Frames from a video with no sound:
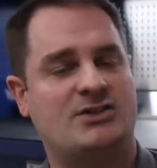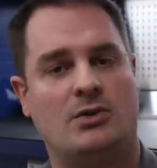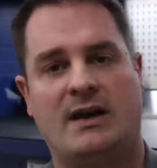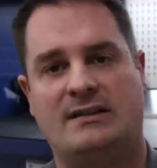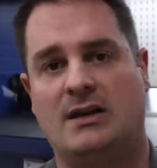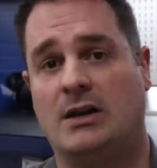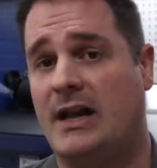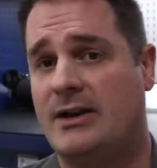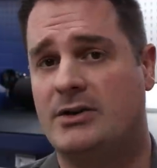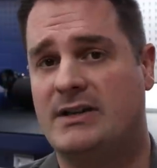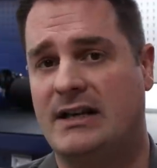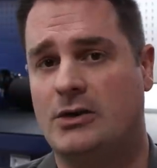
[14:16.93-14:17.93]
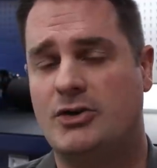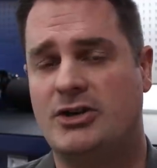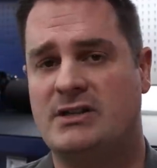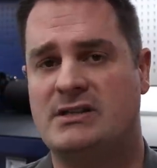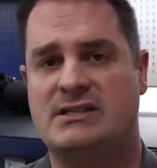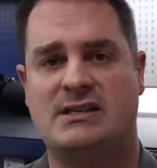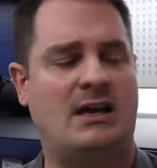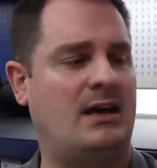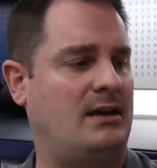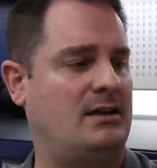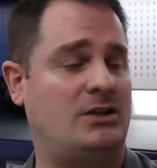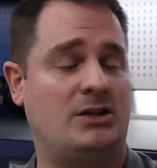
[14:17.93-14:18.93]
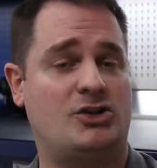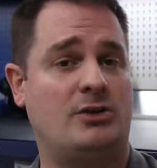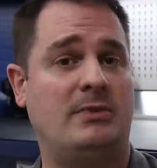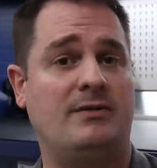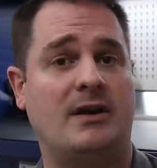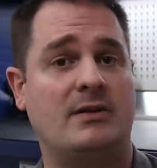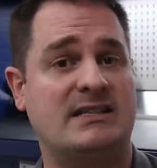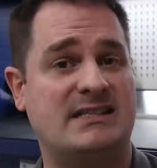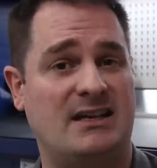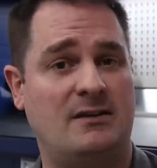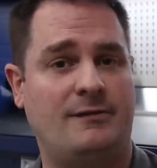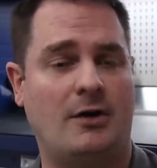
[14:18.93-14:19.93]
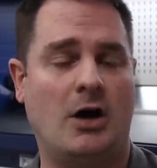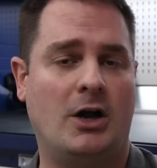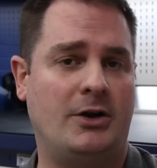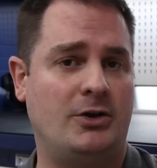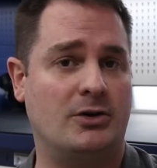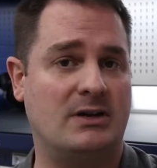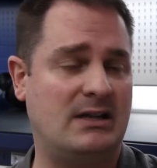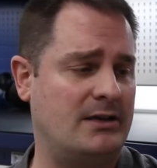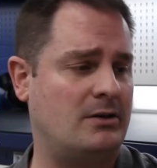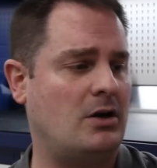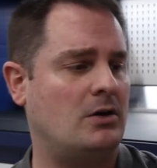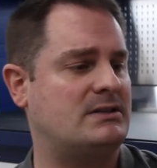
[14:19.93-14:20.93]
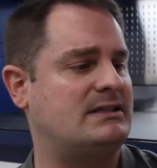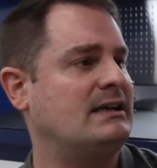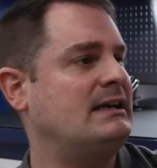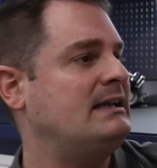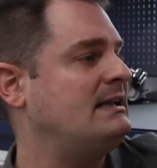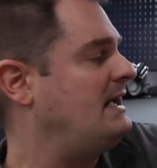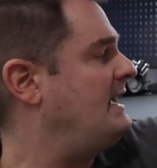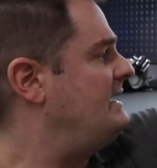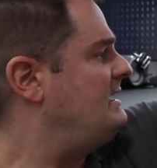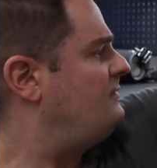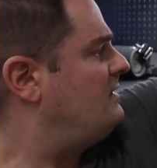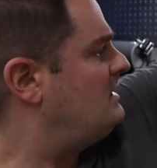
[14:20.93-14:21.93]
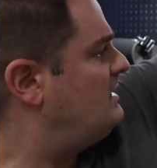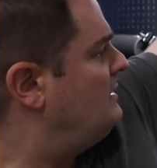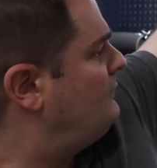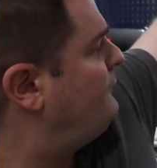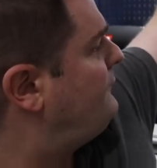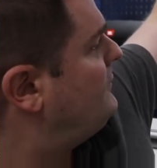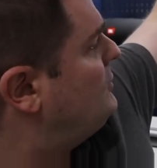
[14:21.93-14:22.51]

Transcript: so at lighter dilutions, it should be very safe on your clear coat. And even if